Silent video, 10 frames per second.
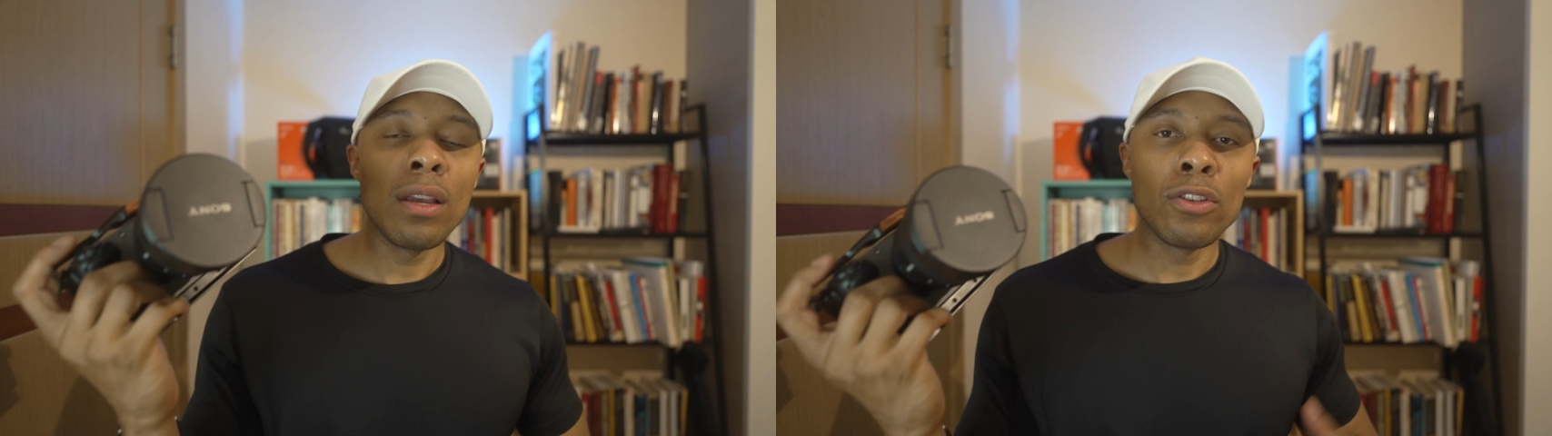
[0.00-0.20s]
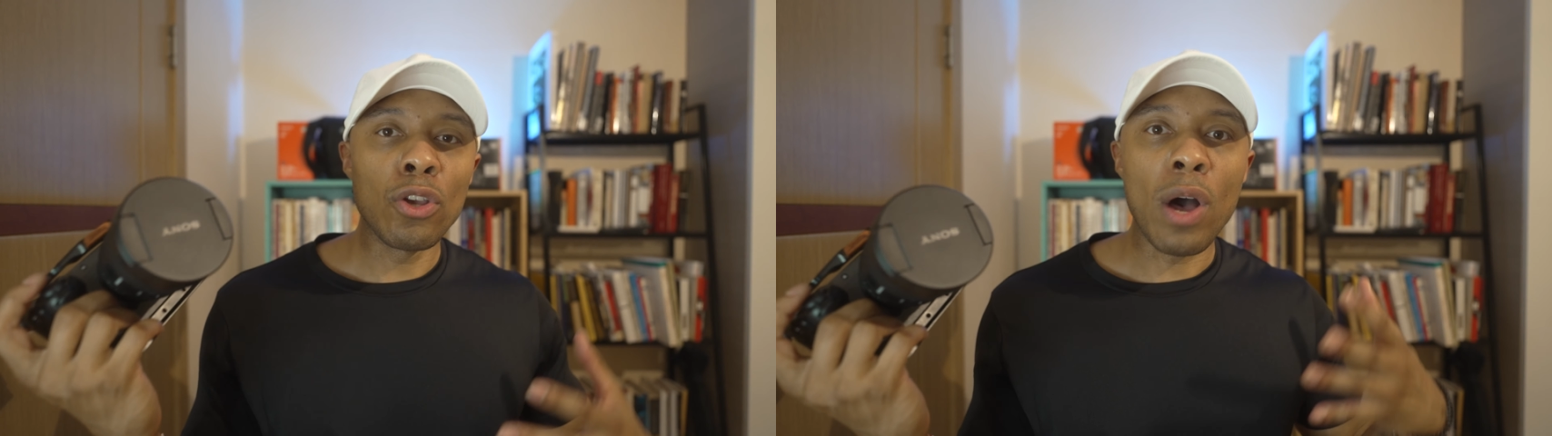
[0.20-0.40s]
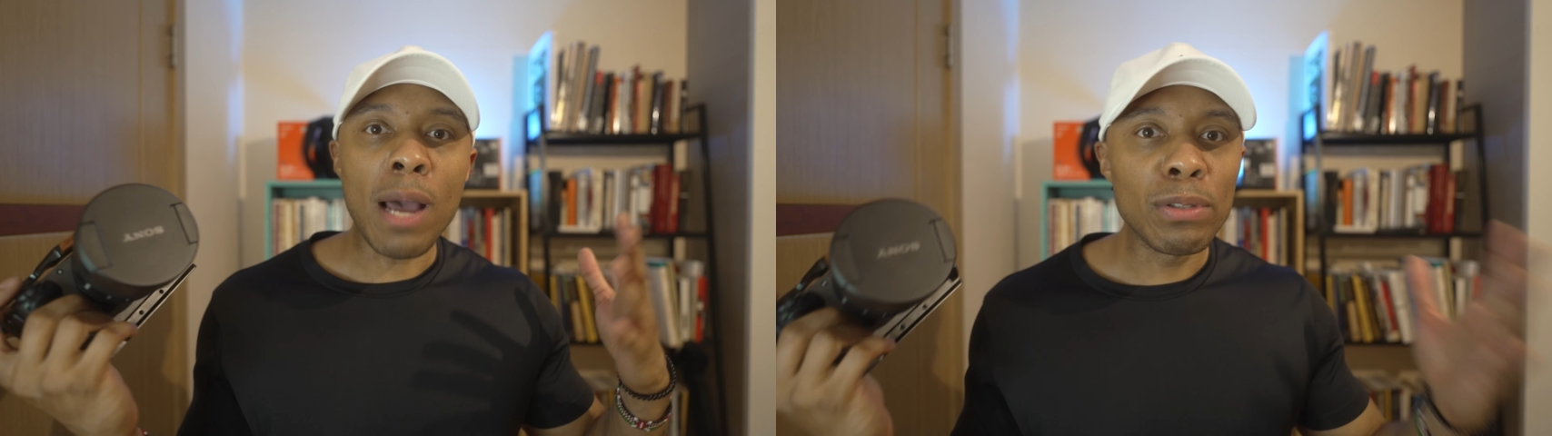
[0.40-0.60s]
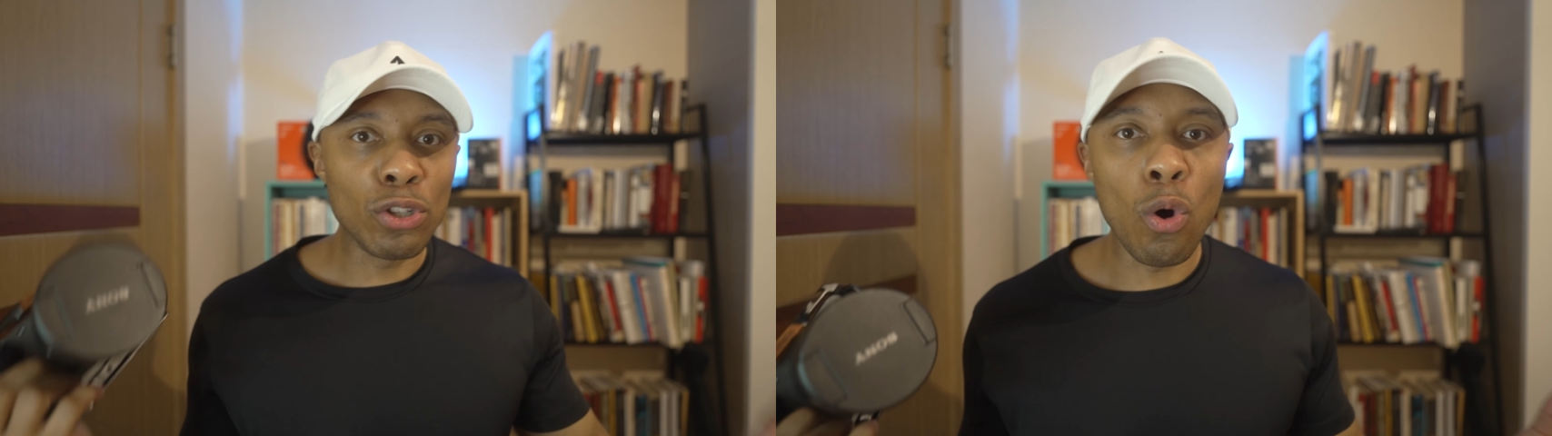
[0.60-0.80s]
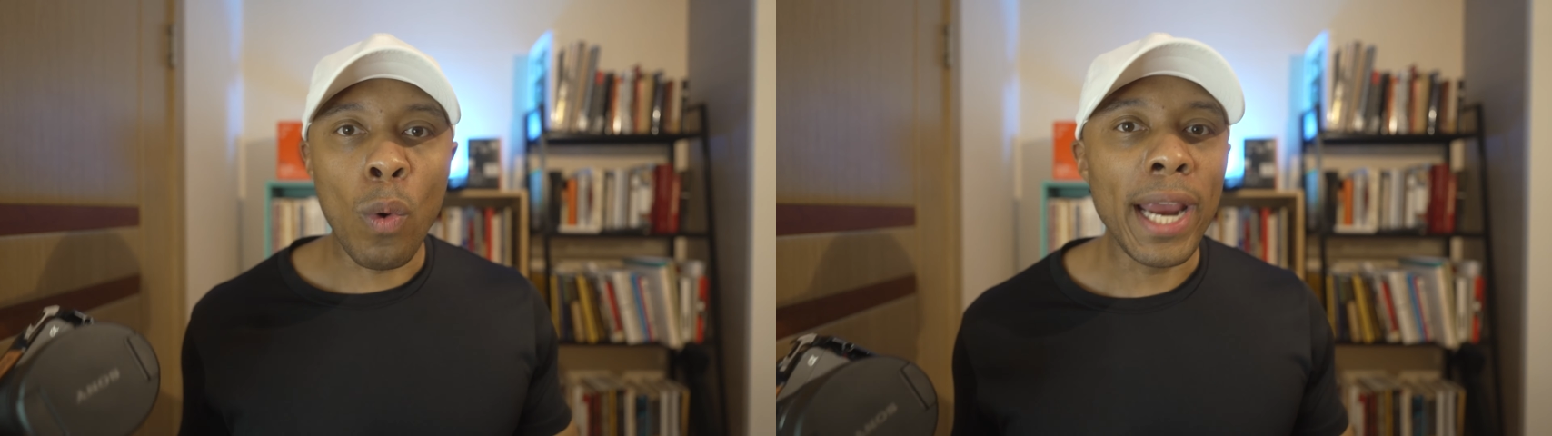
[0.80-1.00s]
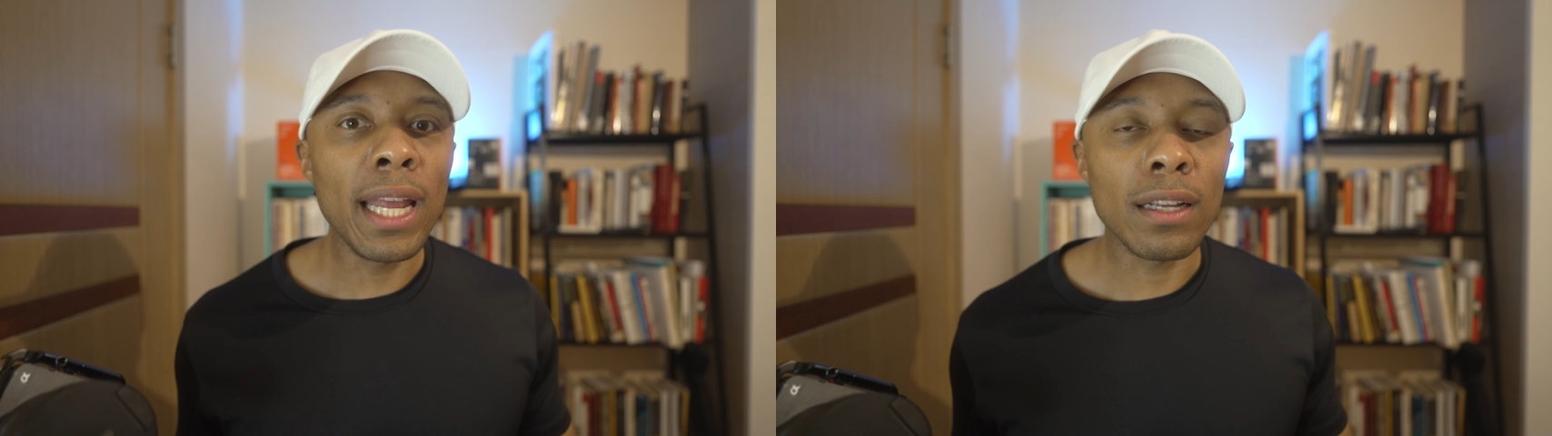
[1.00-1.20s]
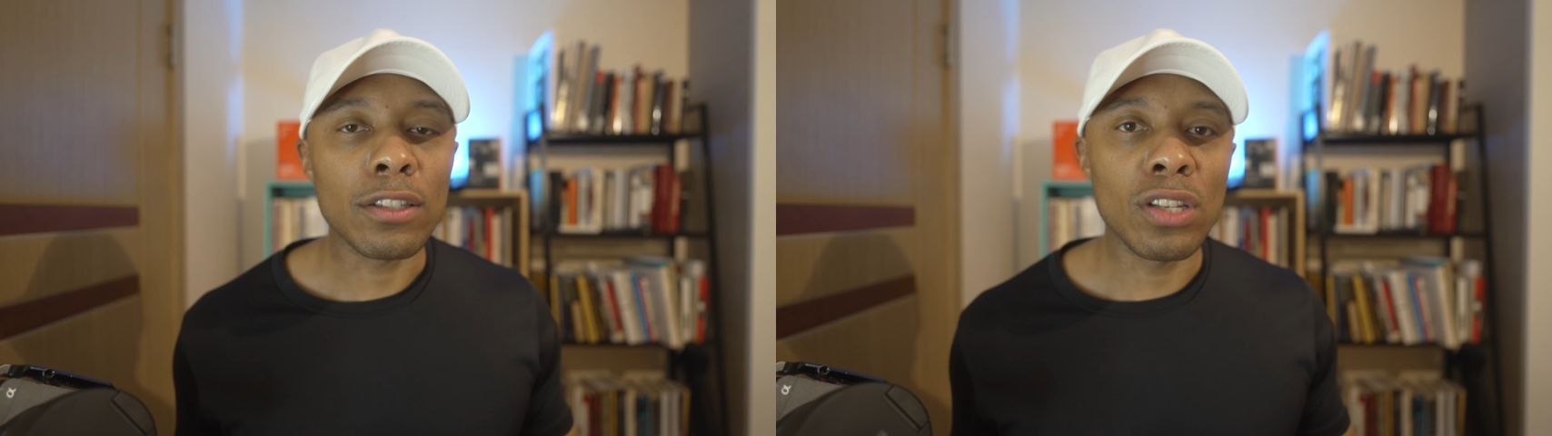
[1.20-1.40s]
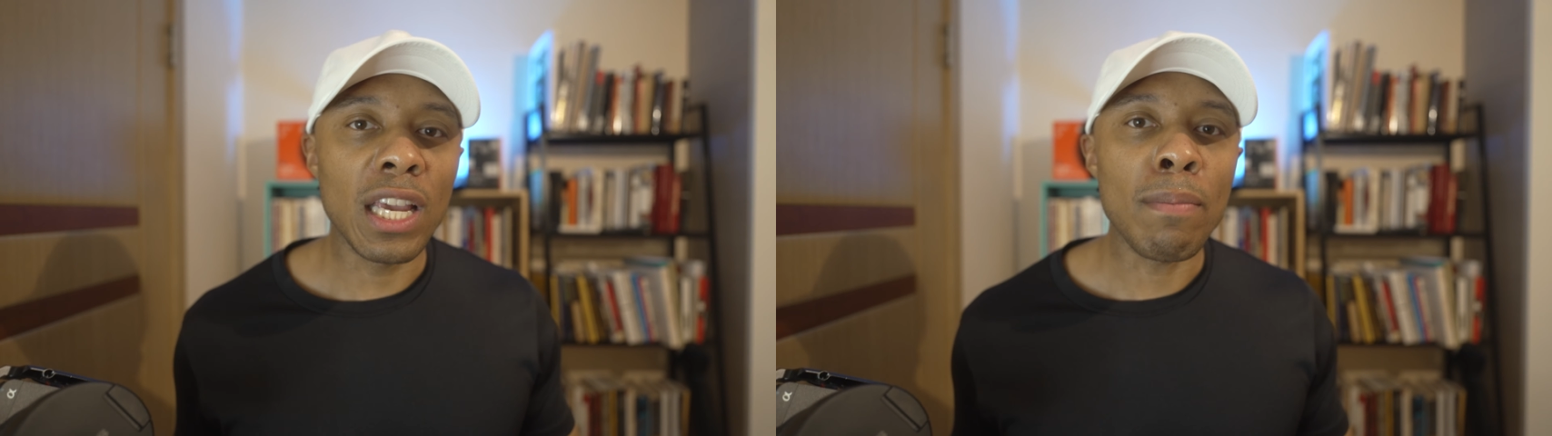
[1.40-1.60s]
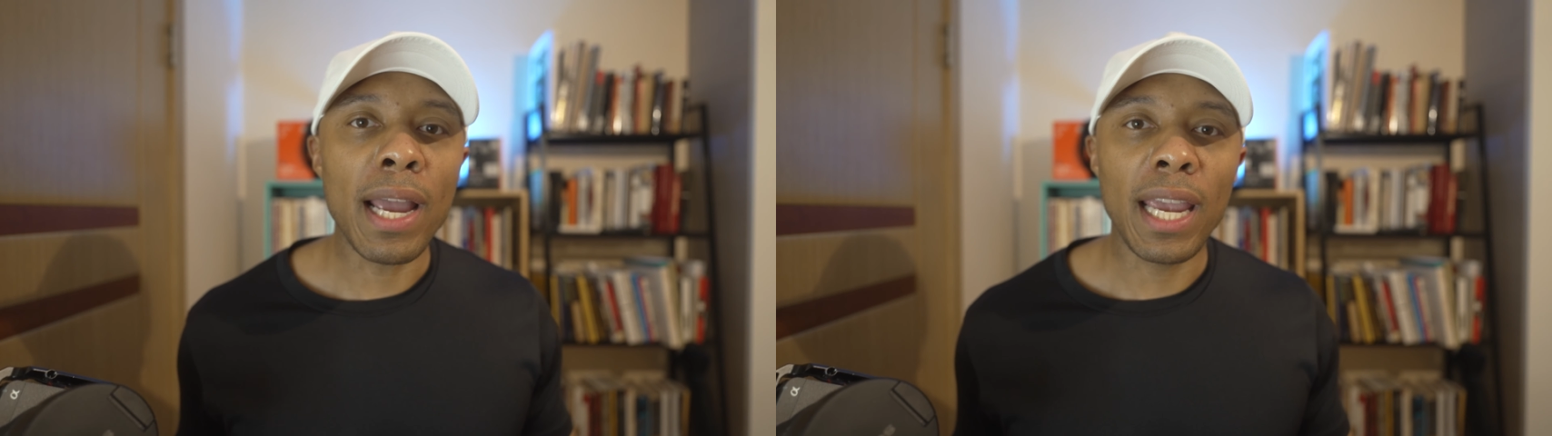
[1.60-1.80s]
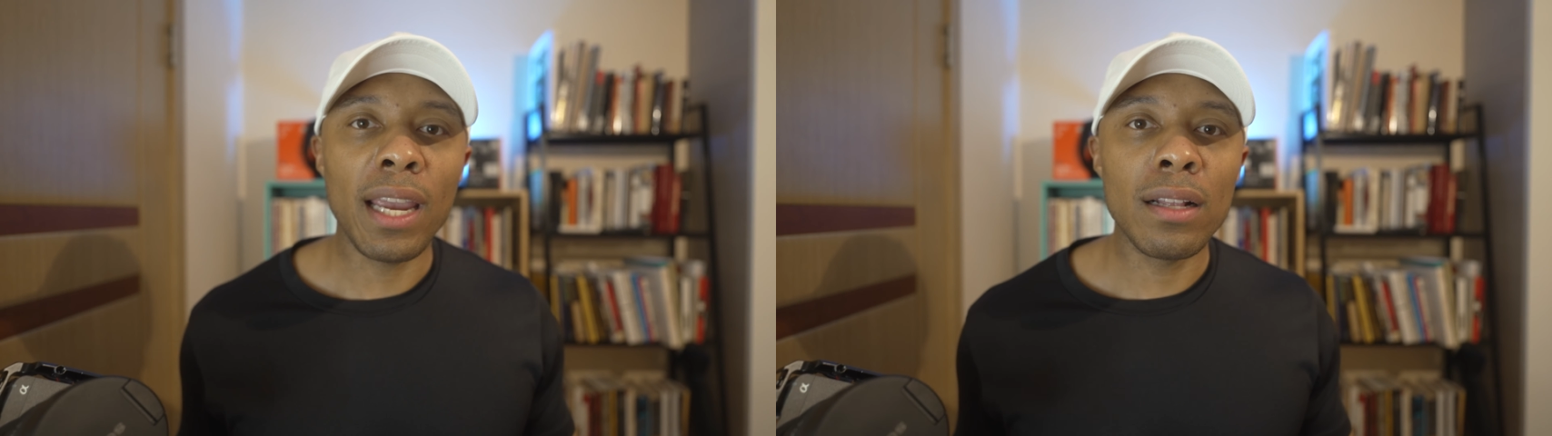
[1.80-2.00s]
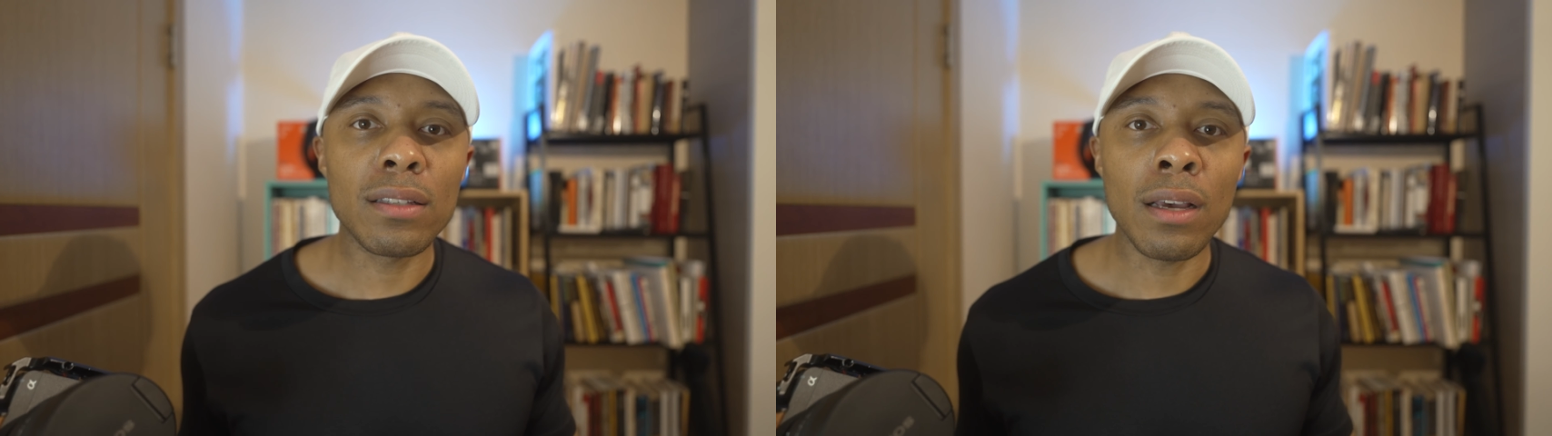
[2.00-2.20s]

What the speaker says: So I'm still waiting to get my hands